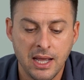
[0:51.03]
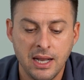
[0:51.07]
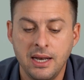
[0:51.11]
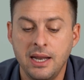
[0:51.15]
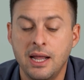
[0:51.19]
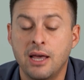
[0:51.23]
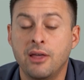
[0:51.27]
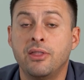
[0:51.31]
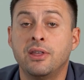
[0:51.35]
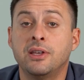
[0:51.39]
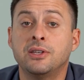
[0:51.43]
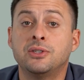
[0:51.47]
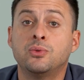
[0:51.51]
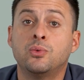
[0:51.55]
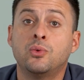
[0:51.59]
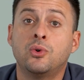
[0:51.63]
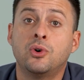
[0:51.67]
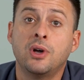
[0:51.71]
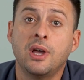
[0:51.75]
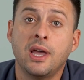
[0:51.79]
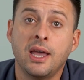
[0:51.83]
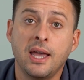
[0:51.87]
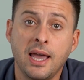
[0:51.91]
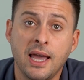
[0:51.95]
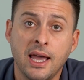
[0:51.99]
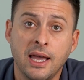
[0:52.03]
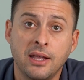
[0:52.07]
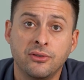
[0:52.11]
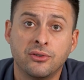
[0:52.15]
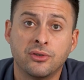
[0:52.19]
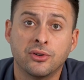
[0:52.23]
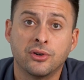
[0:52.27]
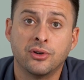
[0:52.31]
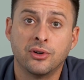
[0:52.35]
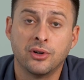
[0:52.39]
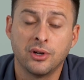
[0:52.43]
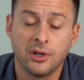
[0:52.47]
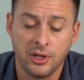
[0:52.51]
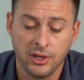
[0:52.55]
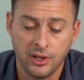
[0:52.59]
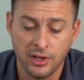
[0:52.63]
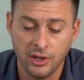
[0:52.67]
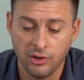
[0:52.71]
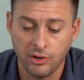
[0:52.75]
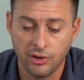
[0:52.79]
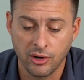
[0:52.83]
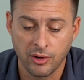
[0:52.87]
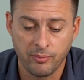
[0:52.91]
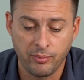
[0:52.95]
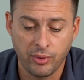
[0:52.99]
Now this will enter
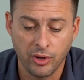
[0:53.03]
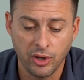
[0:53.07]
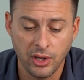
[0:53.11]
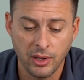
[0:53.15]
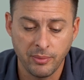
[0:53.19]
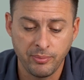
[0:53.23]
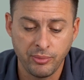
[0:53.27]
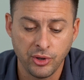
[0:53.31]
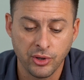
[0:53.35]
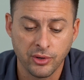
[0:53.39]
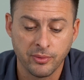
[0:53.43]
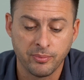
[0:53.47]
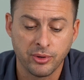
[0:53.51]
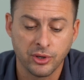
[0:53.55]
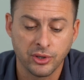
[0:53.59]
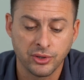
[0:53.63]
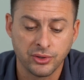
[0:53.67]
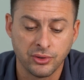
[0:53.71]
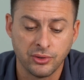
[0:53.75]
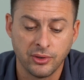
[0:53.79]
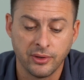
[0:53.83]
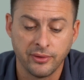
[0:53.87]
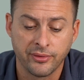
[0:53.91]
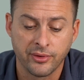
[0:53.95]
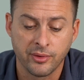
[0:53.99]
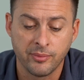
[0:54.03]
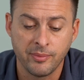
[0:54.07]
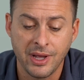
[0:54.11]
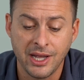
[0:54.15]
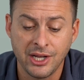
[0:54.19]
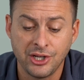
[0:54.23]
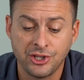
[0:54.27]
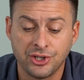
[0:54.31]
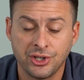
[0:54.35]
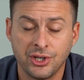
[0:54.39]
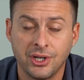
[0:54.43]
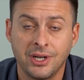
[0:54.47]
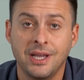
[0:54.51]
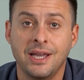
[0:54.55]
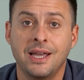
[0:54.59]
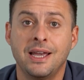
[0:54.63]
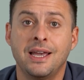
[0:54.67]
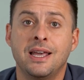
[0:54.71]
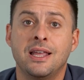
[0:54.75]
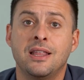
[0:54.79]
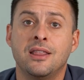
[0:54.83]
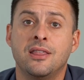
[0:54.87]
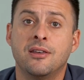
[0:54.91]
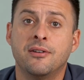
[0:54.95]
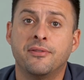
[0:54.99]
or pull up your personal information
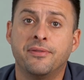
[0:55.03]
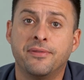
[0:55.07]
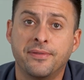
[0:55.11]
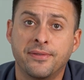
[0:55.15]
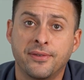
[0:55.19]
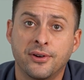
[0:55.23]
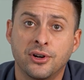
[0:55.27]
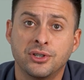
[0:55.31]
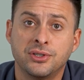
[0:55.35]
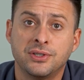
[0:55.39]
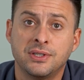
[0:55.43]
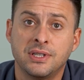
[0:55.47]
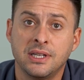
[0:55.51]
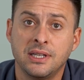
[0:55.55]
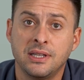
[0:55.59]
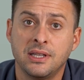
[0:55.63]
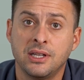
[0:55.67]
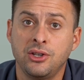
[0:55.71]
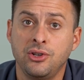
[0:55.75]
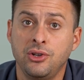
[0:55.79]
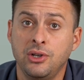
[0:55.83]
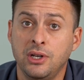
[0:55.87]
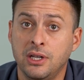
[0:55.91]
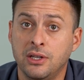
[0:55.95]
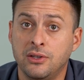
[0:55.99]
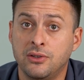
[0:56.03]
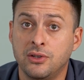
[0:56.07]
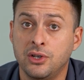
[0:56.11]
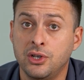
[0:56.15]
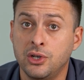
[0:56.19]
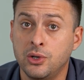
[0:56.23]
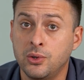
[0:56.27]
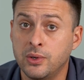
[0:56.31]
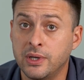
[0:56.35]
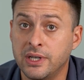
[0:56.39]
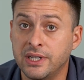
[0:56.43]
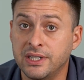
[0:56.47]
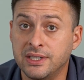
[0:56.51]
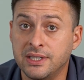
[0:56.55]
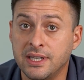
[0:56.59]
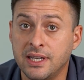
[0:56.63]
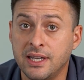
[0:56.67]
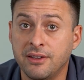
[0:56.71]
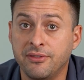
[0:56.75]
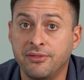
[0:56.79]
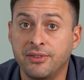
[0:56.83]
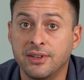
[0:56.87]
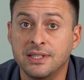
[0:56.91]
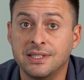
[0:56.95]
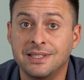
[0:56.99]
the first thing that you need to do is
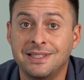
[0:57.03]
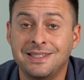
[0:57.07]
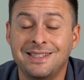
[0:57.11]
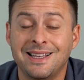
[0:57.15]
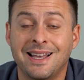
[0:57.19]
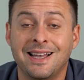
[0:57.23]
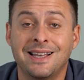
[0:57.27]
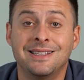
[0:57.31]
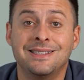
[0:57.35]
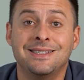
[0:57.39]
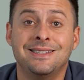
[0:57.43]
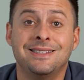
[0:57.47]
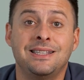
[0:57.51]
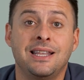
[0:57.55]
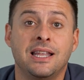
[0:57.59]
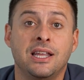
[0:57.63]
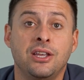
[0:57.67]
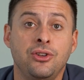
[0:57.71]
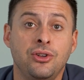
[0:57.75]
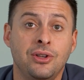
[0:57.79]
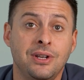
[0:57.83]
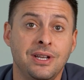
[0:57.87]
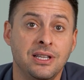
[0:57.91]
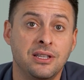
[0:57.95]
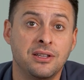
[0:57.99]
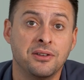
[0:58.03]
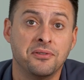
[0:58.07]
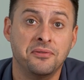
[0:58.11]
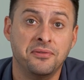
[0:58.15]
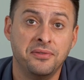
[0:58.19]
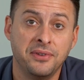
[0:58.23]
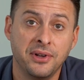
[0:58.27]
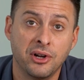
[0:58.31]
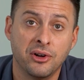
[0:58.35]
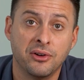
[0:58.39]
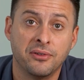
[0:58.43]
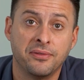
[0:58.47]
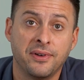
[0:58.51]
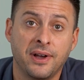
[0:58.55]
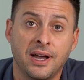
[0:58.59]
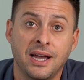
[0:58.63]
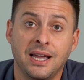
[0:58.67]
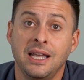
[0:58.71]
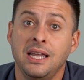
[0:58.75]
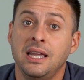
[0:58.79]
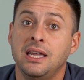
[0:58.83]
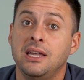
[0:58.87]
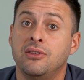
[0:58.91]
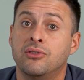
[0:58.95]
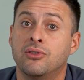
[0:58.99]
if it says that you need to
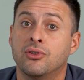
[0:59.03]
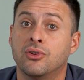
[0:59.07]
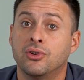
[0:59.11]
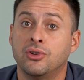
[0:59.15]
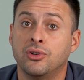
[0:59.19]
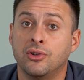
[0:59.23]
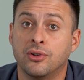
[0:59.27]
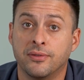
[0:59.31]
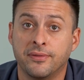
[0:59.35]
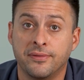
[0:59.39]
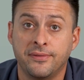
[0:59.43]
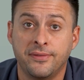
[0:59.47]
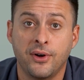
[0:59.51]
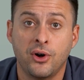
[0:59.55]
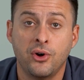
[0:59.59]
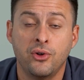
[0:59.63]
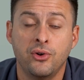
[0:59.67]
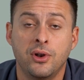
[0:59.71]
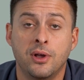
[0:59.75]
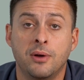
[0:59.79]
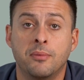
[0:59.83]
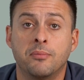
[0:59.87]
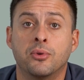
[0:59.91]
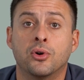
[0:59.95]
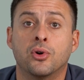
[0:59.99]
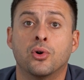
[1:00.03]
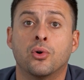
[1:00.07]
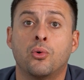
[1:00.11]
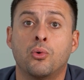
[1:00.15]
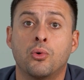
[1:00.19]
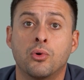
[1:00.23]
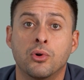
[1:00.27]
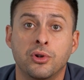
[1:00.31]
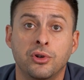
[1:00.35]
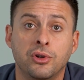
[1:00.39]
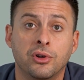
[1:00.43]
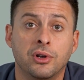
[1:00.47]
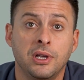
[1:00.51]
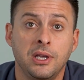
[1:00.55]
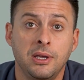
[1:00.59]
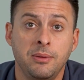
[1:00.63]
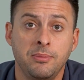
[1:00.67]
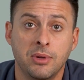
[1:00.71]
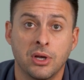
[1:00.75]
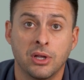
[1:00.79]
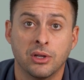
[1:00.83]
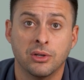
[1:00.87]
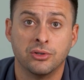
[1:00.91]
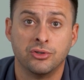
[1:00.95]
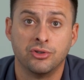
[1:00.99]
verify either your phone number or your
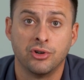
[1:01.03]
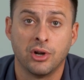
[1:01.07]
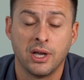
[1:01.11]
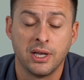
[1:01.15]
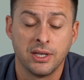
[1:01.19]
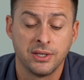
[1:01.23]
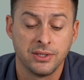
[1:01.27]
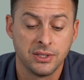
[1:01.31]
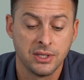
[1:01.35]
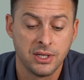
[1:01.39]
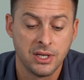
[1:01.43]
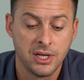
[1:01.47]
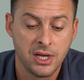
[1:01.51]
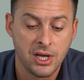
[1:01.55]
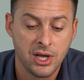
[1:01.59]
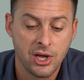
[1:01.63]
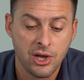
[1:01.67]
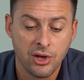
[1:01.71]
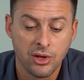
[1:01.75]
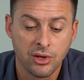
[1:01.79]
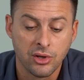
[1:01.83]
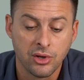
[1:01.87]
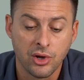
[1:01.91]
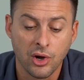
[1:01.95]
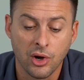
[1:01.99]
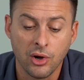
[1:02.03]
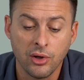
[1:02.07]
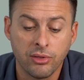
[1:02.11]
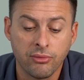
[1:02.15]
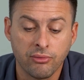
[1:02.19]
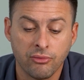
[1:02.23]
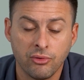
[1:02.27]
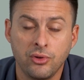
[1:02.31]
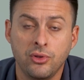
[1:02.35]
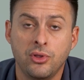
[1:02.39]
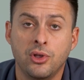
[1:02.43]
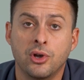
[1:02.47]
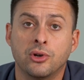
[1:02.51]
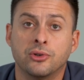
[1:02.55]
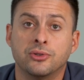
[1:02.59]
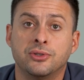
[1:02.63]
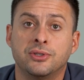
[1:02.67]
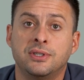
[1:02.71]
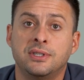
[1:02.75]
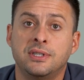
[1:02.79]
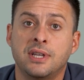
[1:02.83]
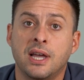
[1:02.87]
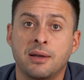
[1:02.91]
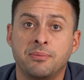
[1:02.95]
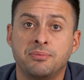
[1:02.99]
email address, go through
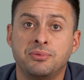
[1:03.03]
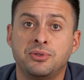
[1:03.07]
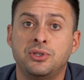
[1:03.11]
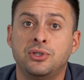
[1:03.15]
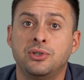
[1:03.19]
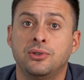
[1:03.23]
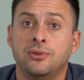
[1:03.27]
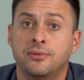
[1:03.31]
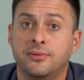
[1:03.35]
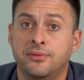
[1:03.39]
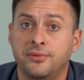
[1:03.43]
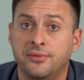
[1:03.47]
those steps to